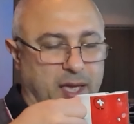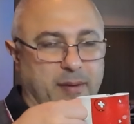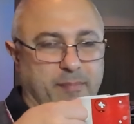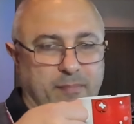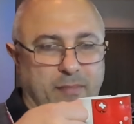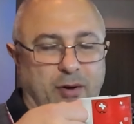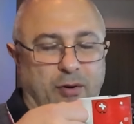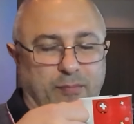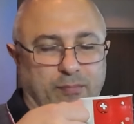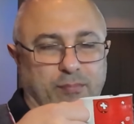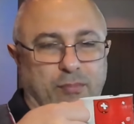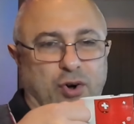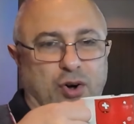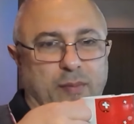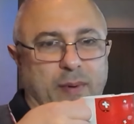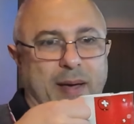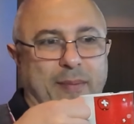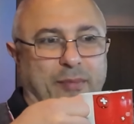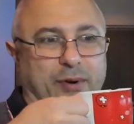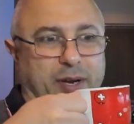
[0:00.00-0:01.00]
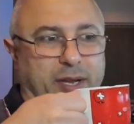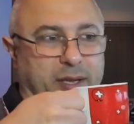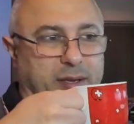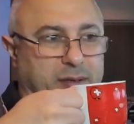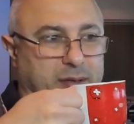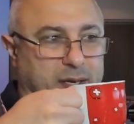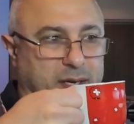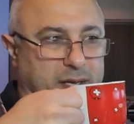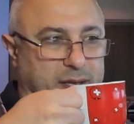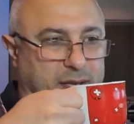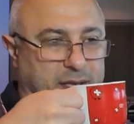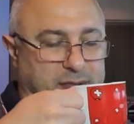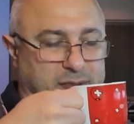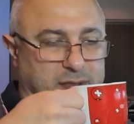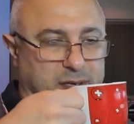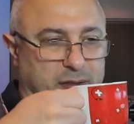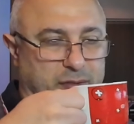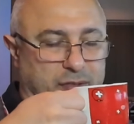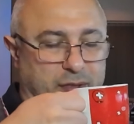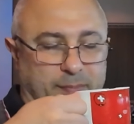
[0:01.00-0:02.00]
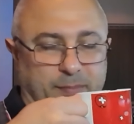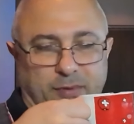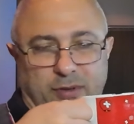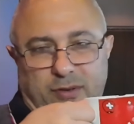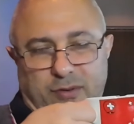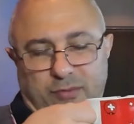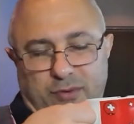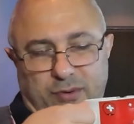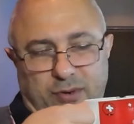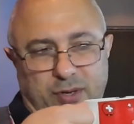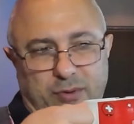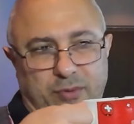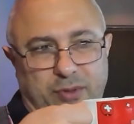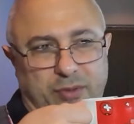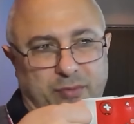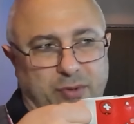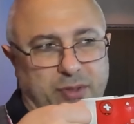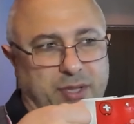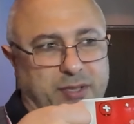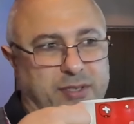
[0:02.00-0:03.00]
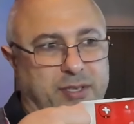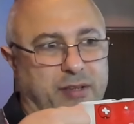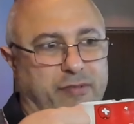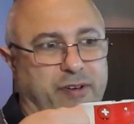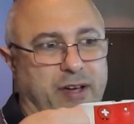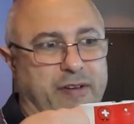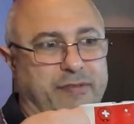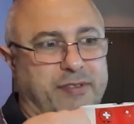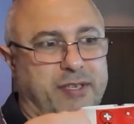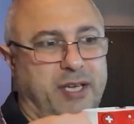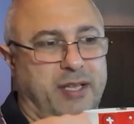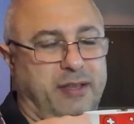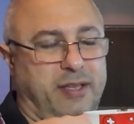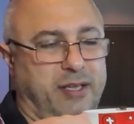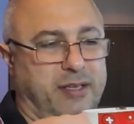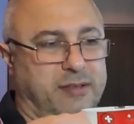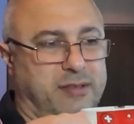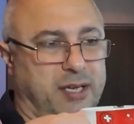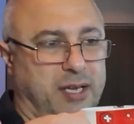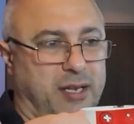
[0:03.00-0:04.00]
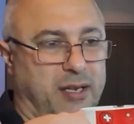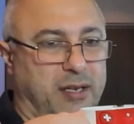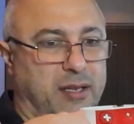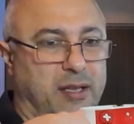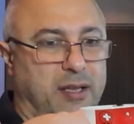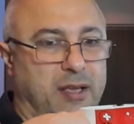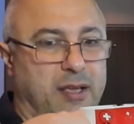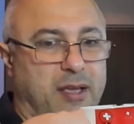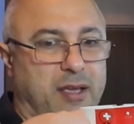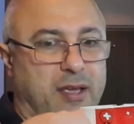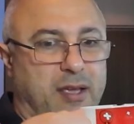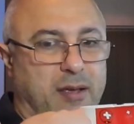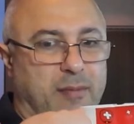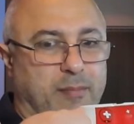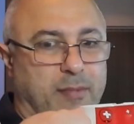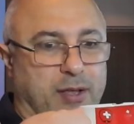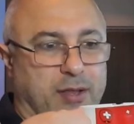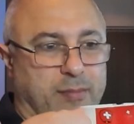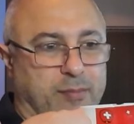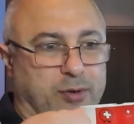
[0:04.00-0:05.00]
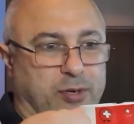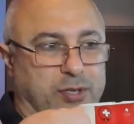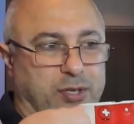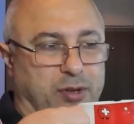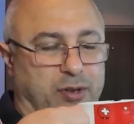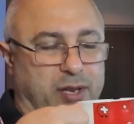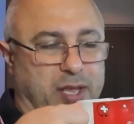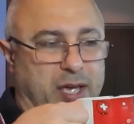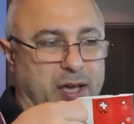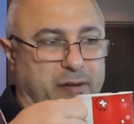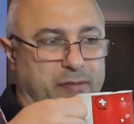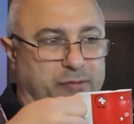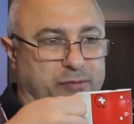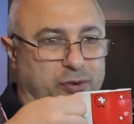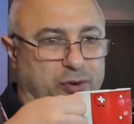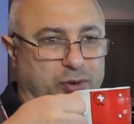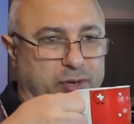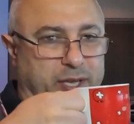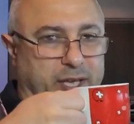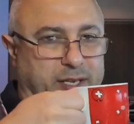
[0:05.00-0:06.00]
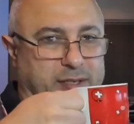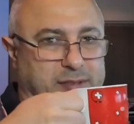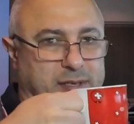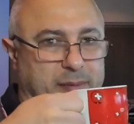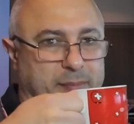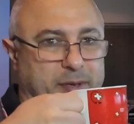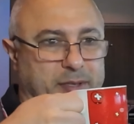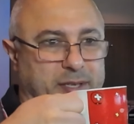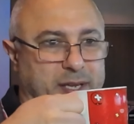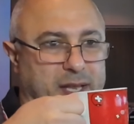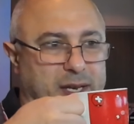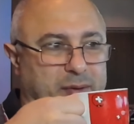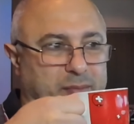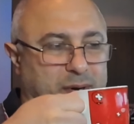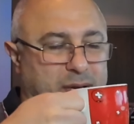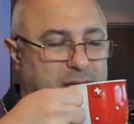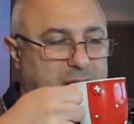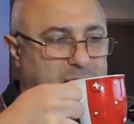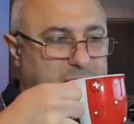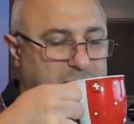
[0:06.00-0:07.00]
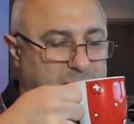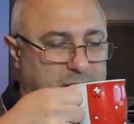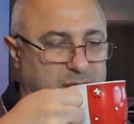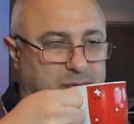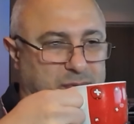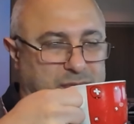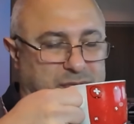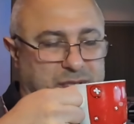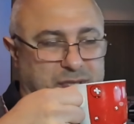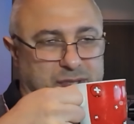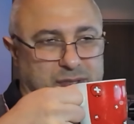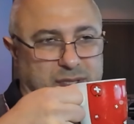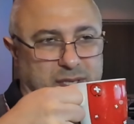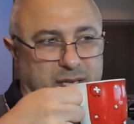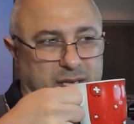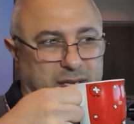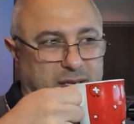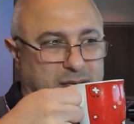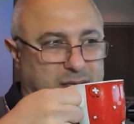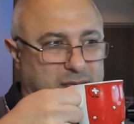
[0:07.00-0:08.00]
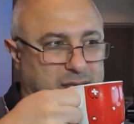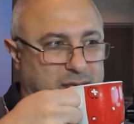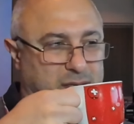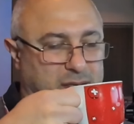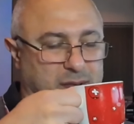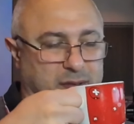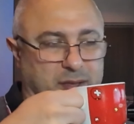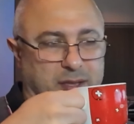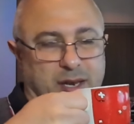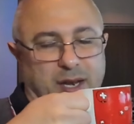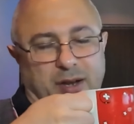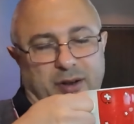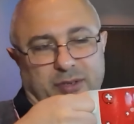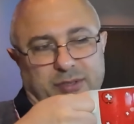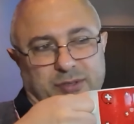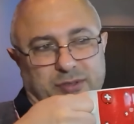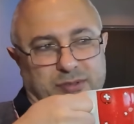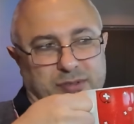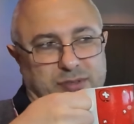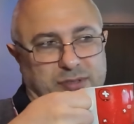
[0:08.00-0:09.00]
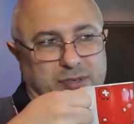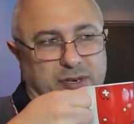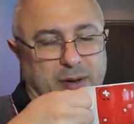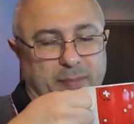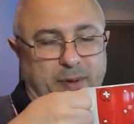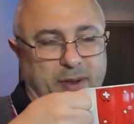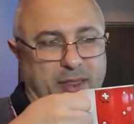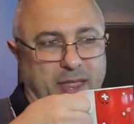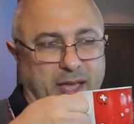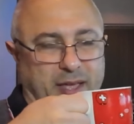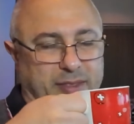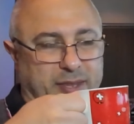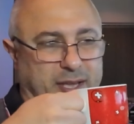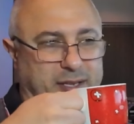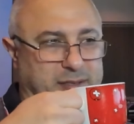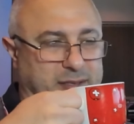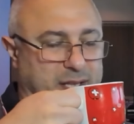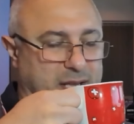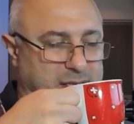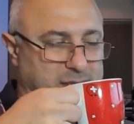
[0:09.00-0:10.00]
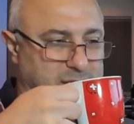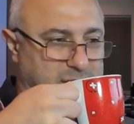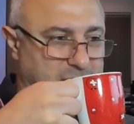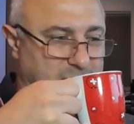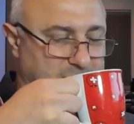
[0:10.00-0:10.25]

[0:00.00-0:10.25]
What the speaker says: more memory and that sort of thing. With the D510, the Intel motherboard, you only have 4 gigs limit anyway, which is the Linux uses 3, but that's